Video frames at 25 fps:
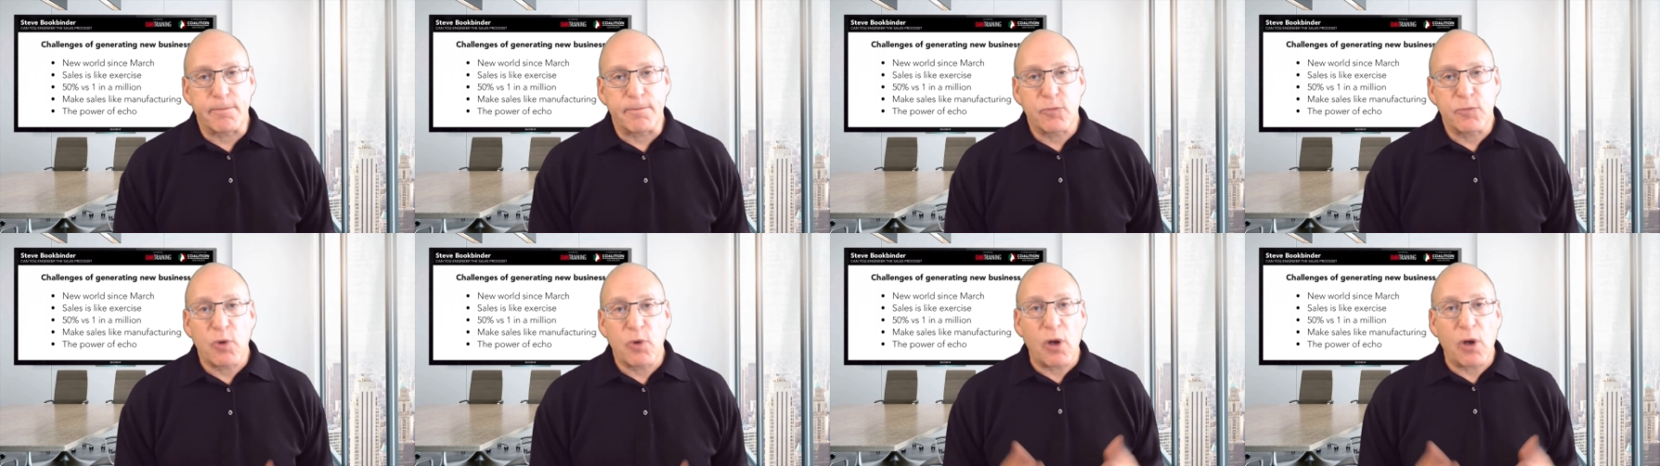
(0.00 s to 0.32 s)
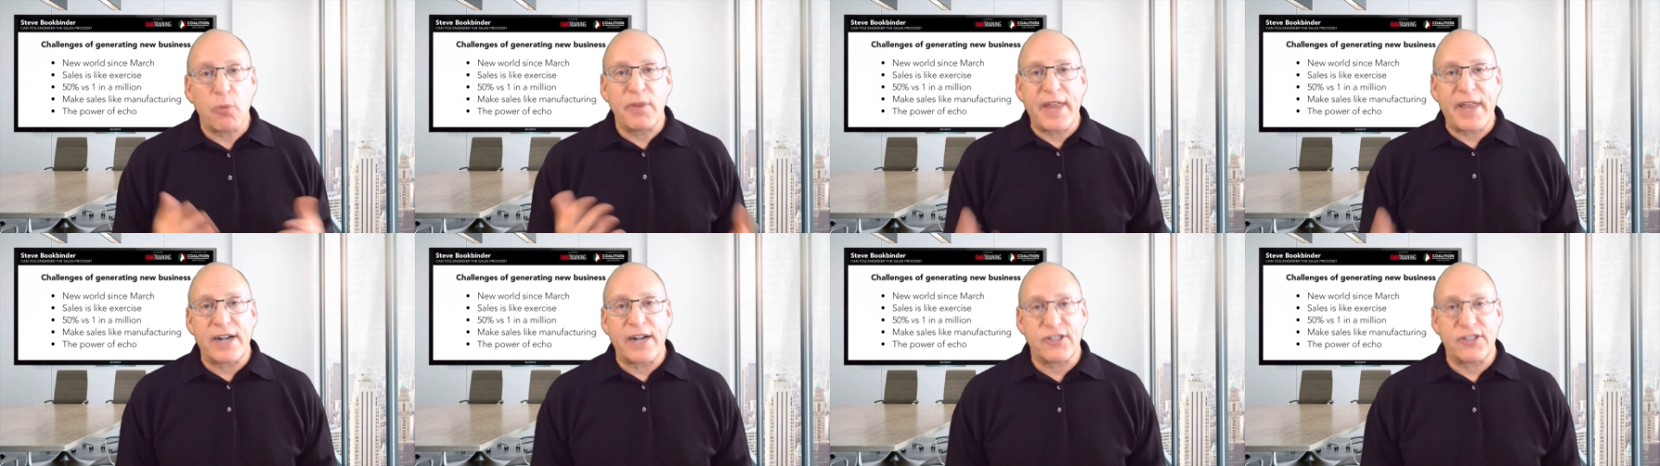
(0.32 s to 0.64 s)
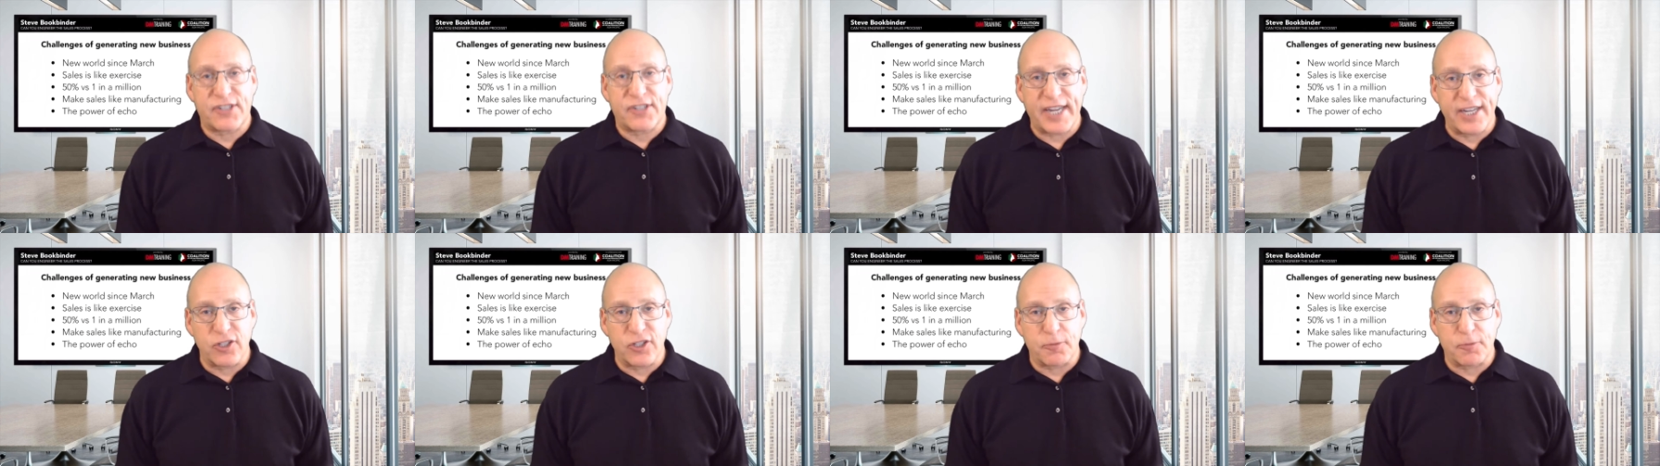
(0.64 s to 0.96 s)
Well, with our
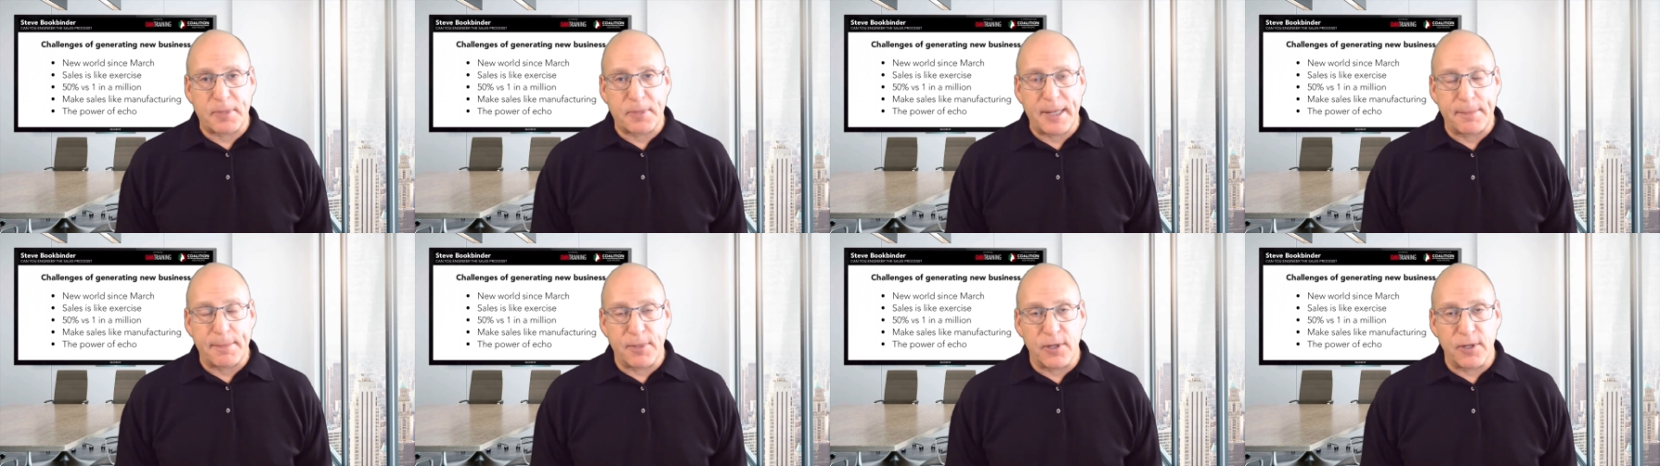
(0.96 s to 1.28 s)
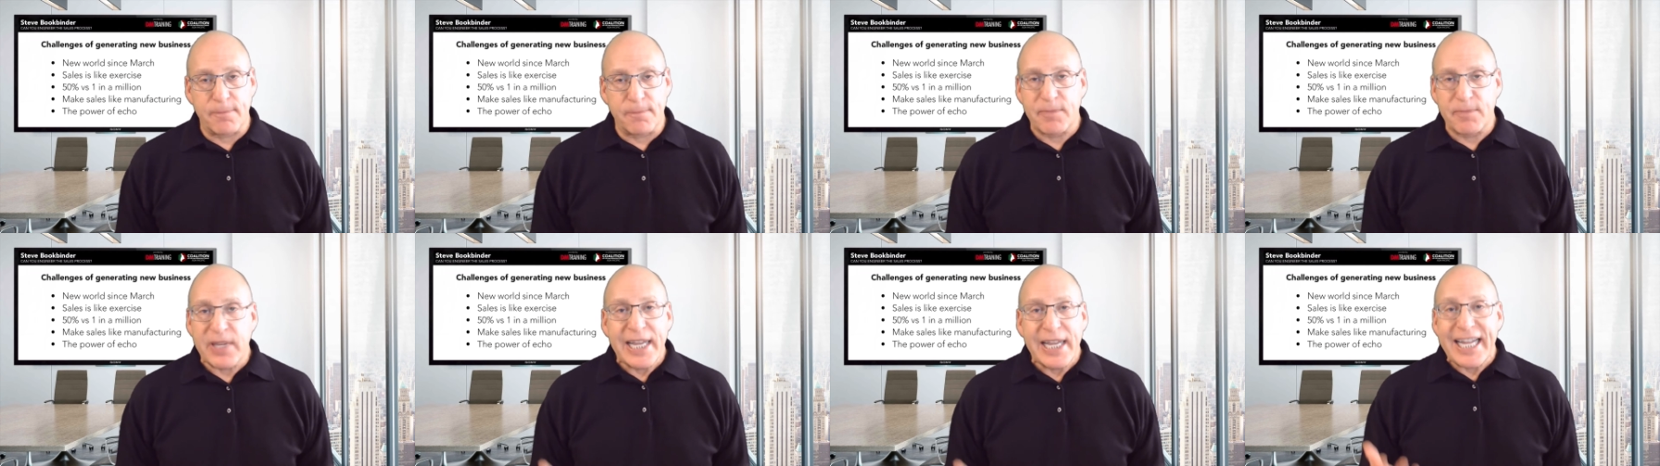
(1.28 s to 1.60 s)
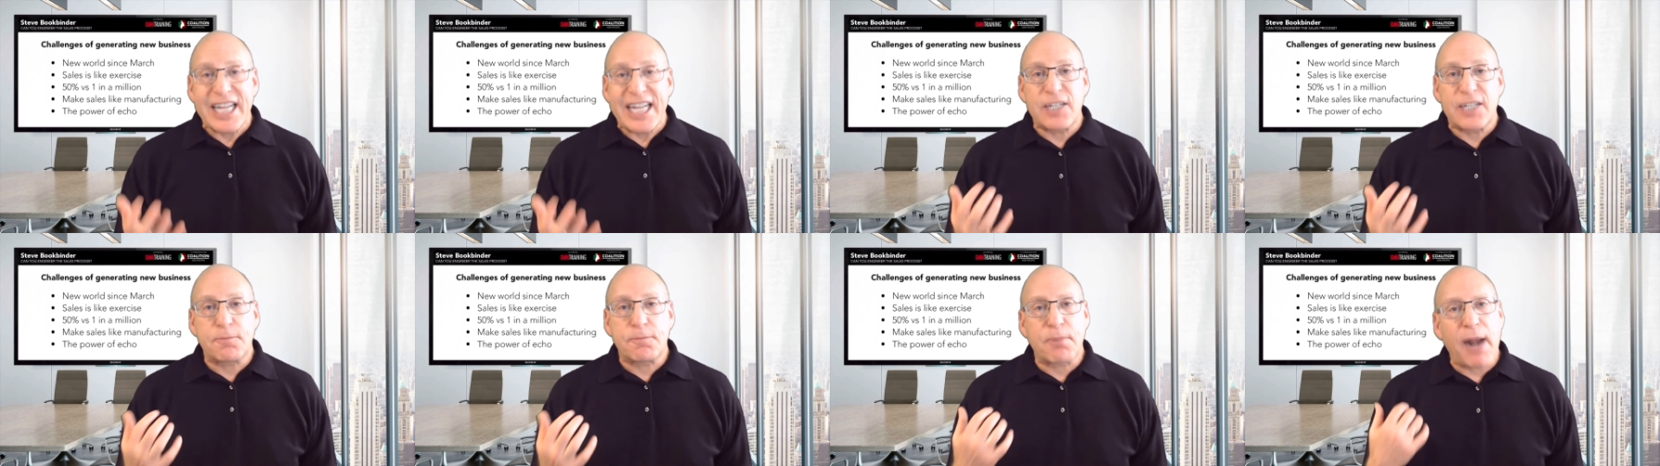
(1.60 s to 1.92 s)
salespeople,
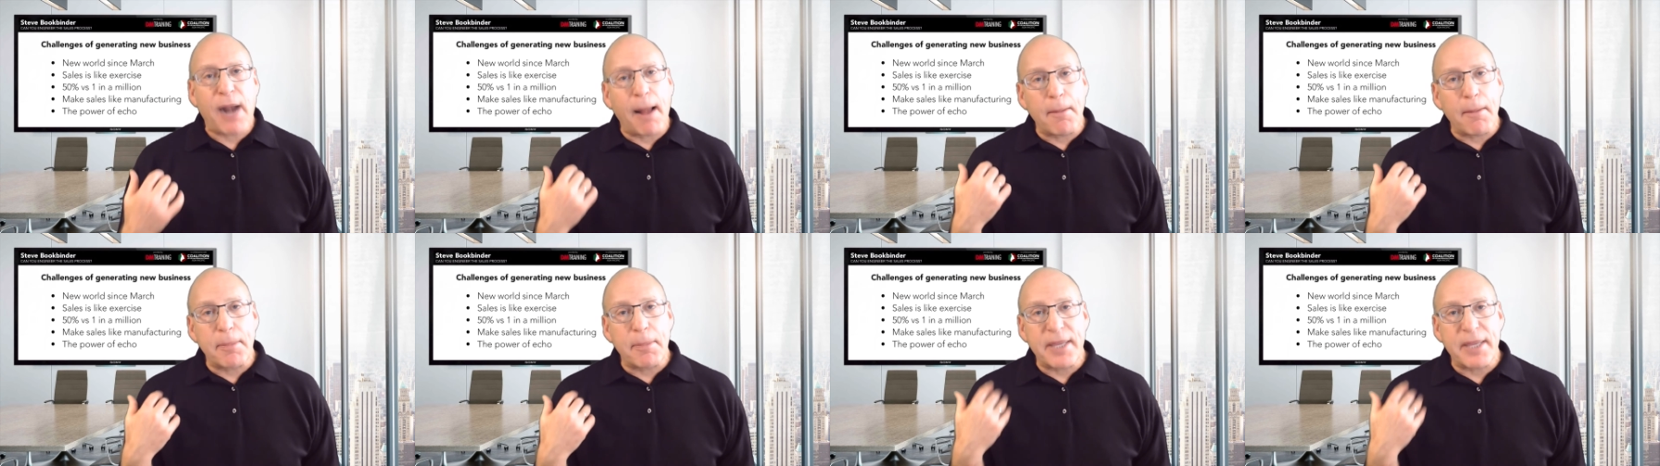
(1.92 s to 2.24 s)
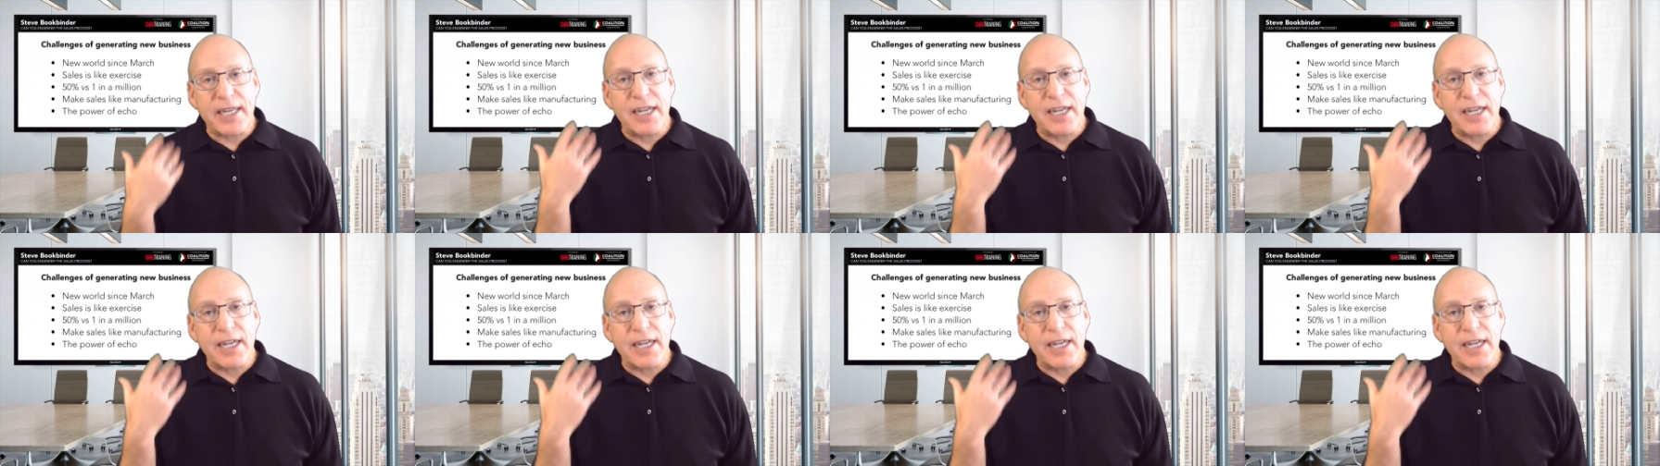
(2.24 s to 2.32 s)
it's probably